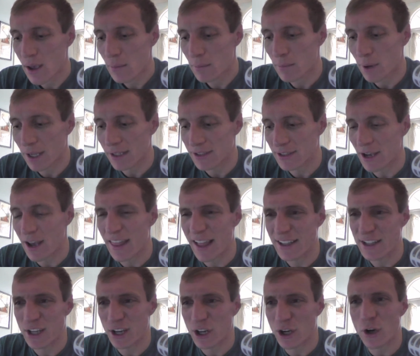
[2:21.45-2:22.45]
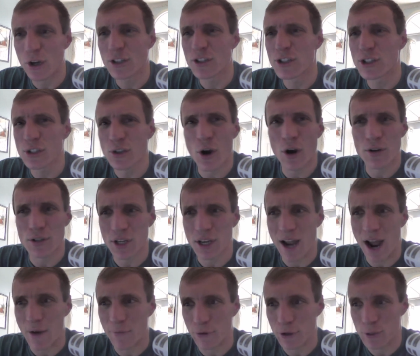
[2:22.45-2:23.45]
But that's a good start to
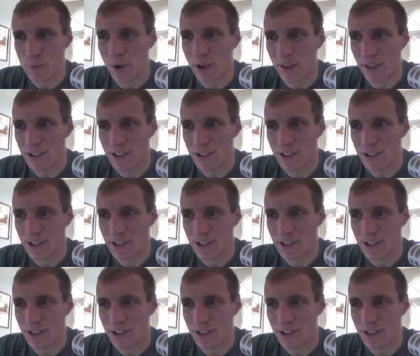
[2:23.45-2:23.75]
conference play.